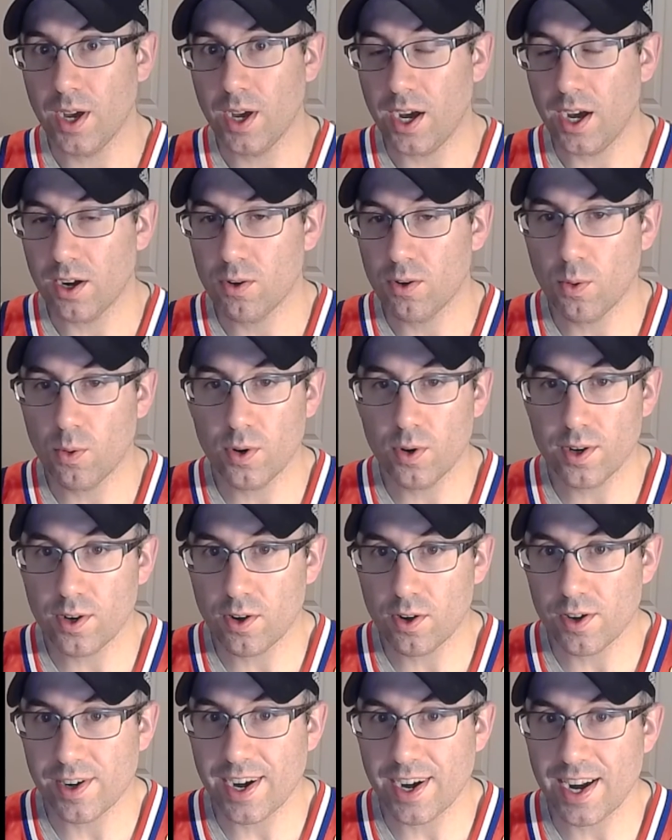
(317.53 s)

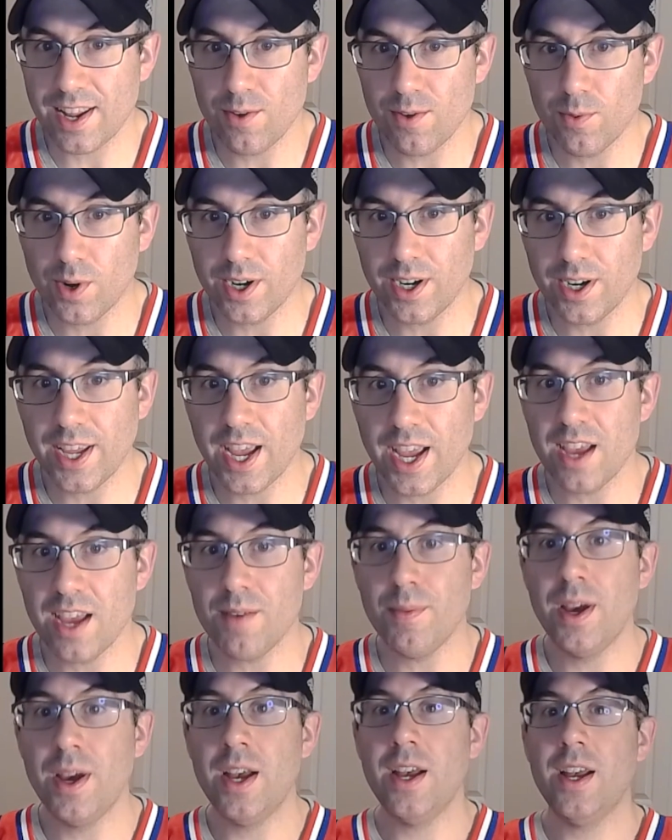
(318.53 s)
quarter or any one
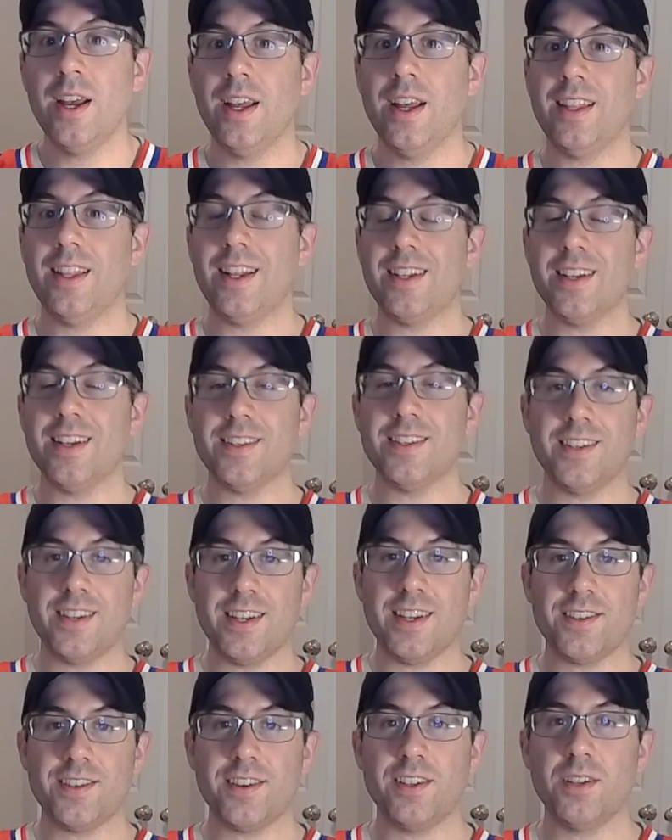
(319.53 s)
game. That doesn't
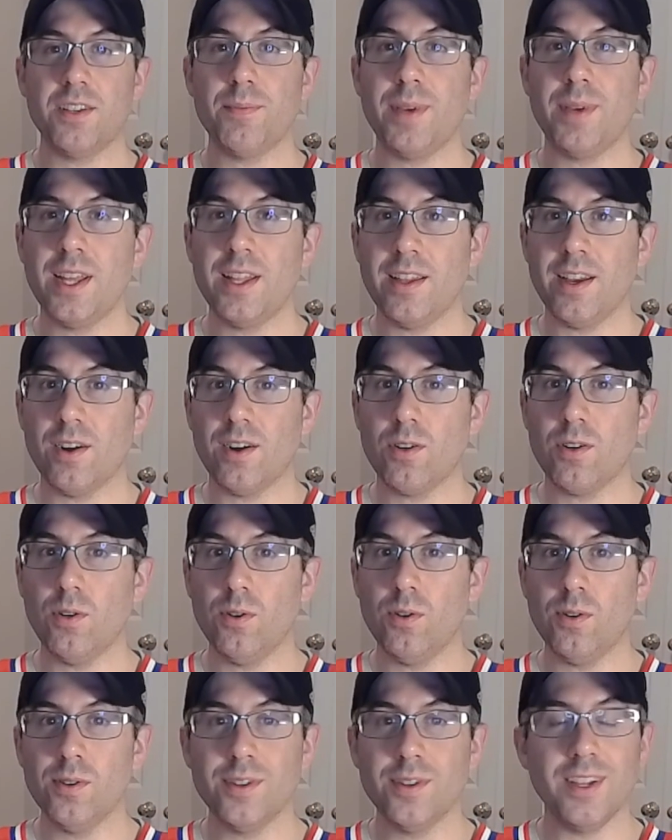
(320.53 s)
necessarily mean they're
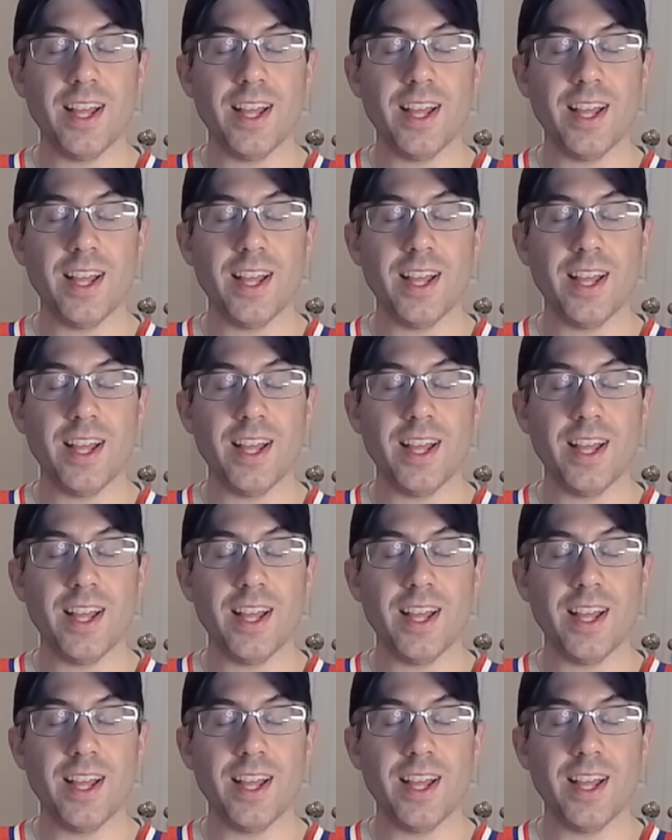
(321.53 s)
cold.